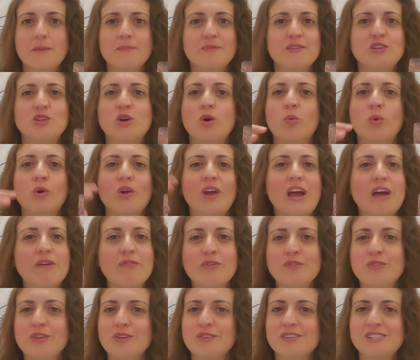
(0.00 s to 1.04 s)
You know,
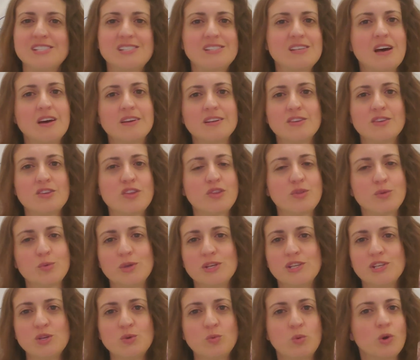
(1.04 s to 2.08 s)
wherever there is sun in the
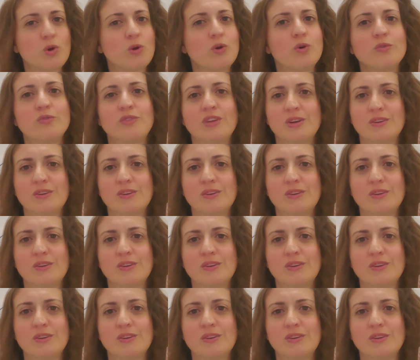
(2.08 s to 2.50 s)
3D world,